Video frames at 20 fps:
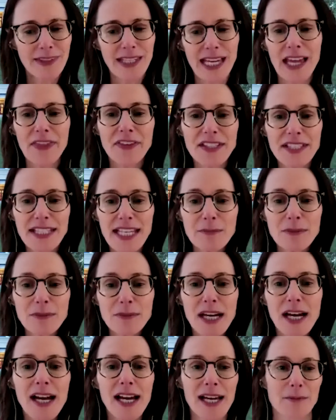at the same
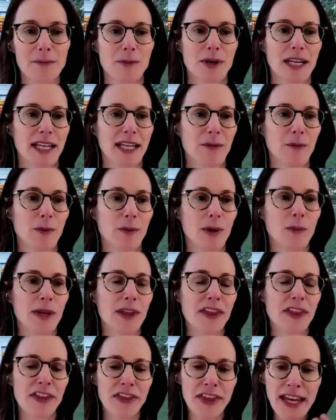time, when we
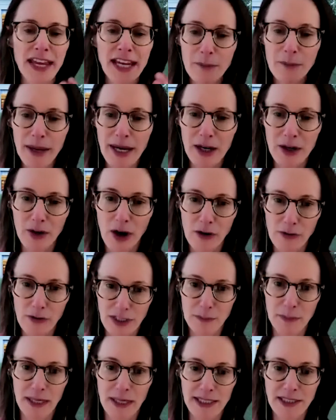think about our
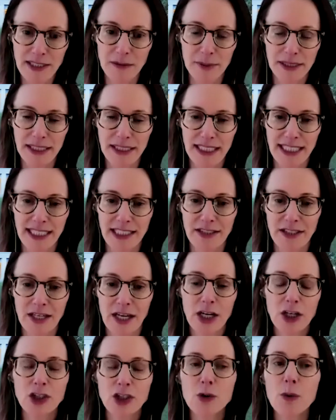responsibilities
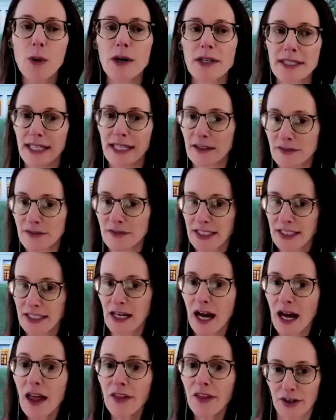to ourselves and to
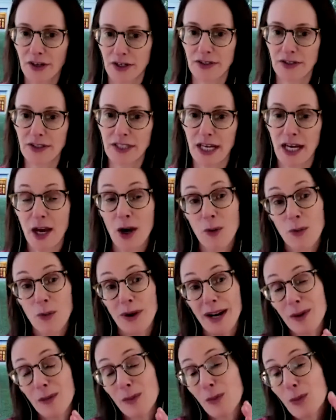others, what
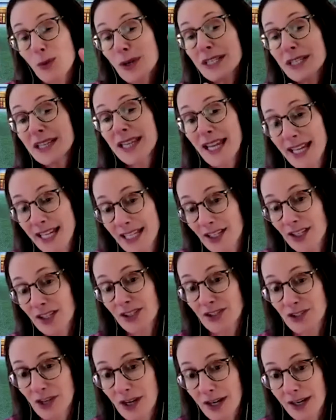I would like you to
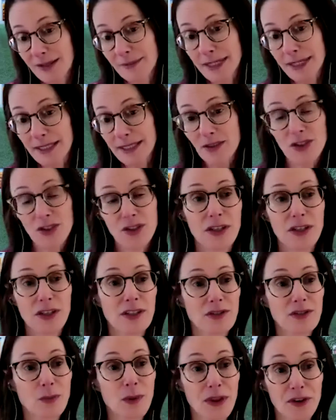talk about
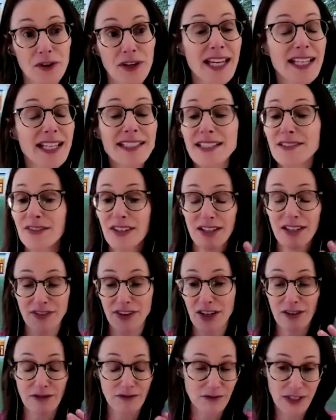with your kids, even if
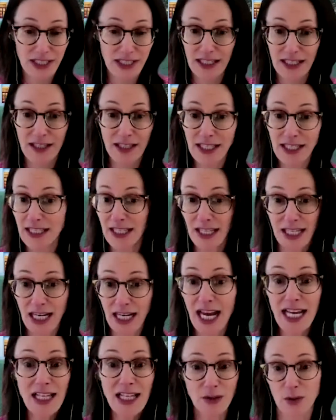they're in
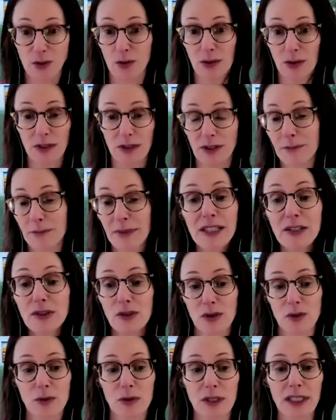high school or middle
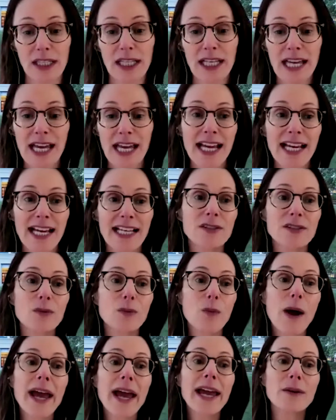school, is the
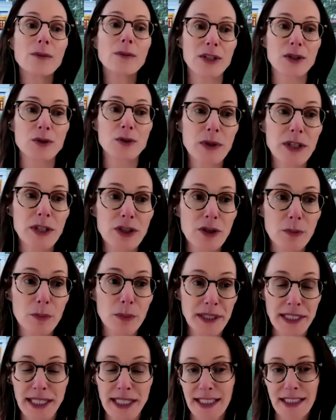way in which we should
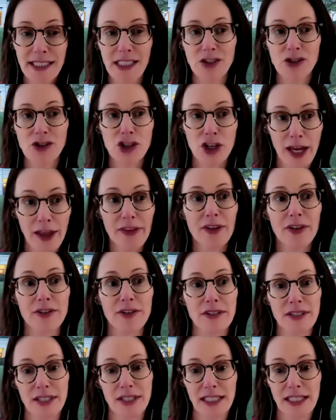protect each
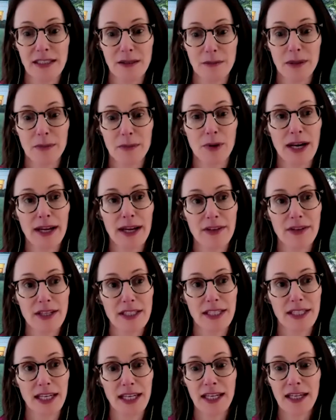other's intimate
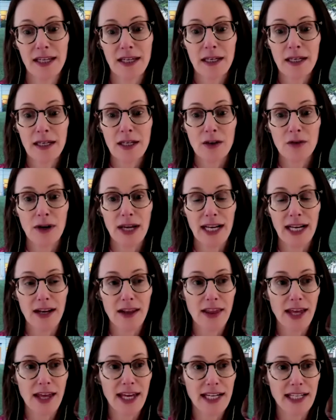privacy, right?
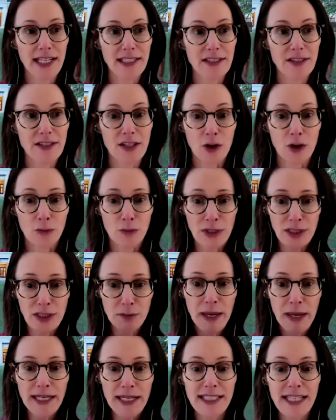That is,
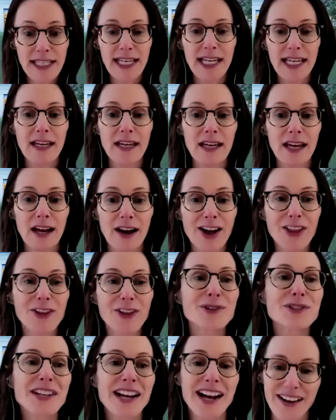respecting
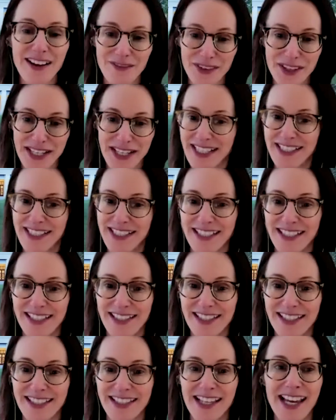others'
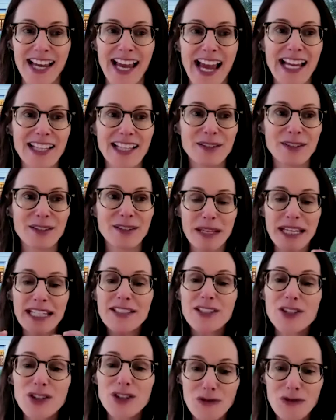confidences and being
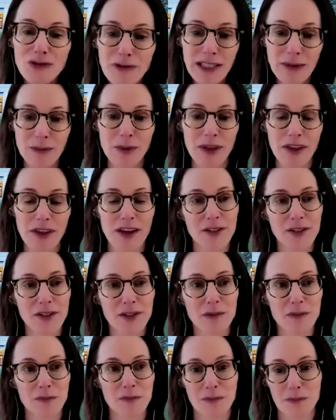discreet with
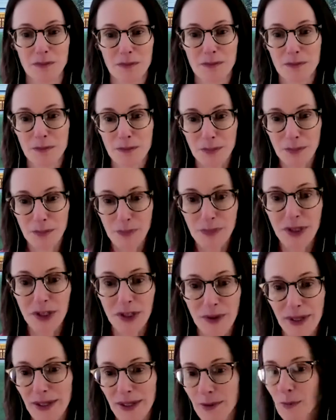others,
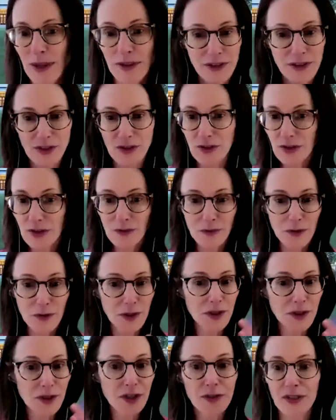whether it's nude
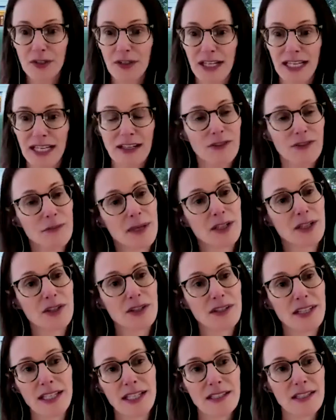photos or information
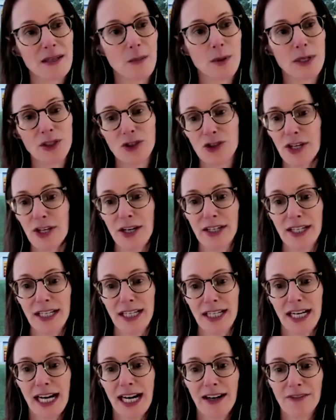that someone shared
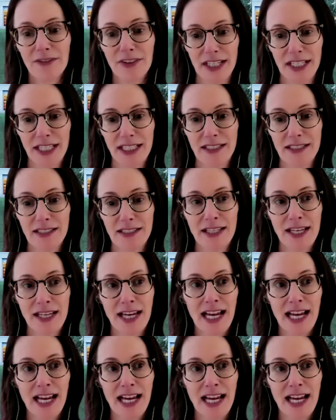in confidence.